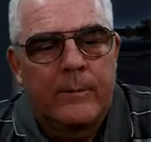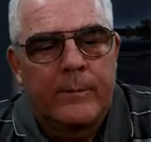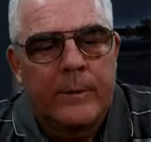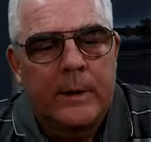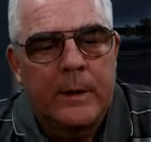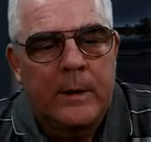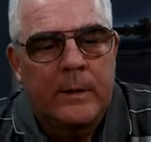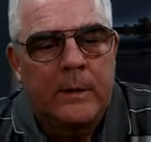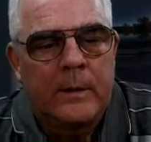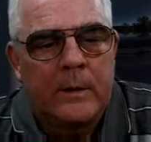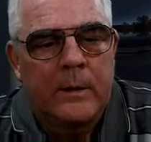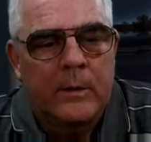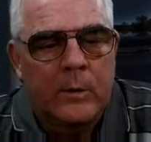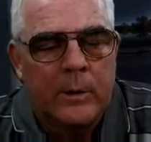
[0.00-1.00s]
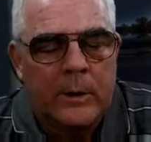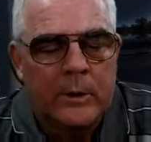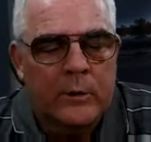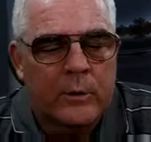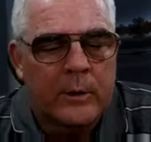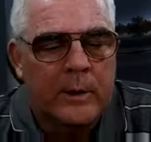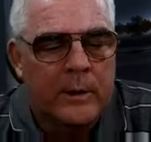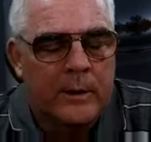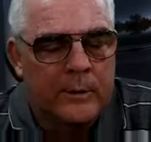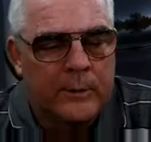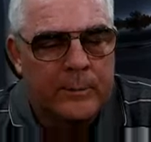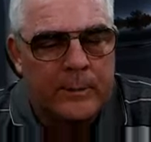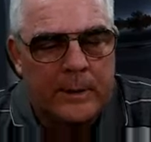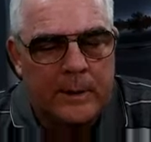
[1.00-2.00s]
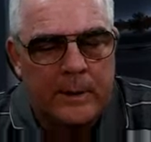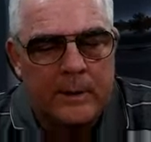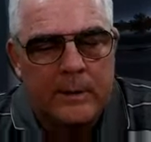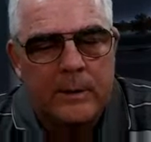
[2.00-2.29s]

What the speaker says: And a queen trade is made.